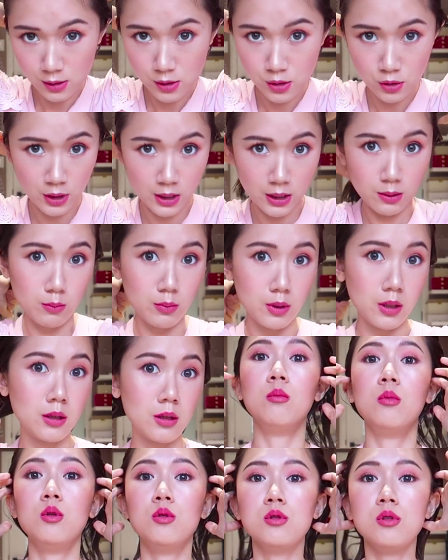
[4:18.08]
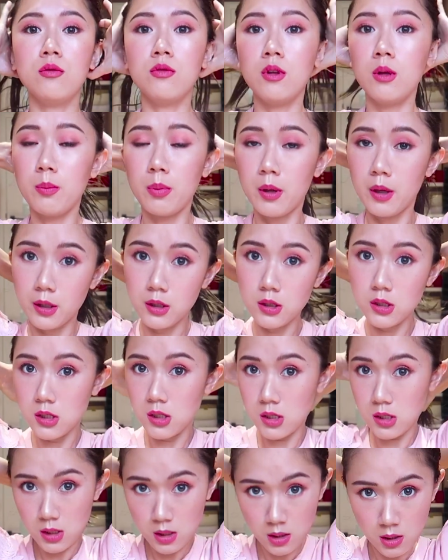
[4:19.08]
strand, but most of the
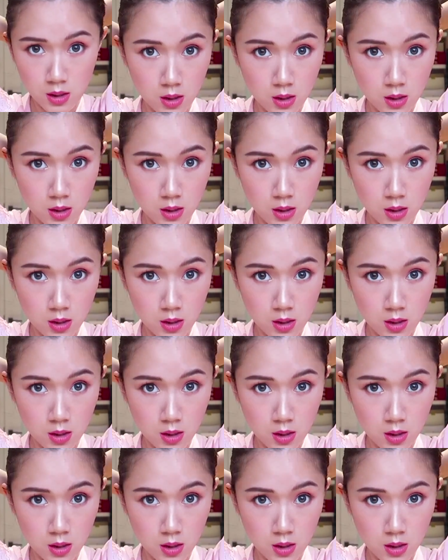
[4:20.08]
parts,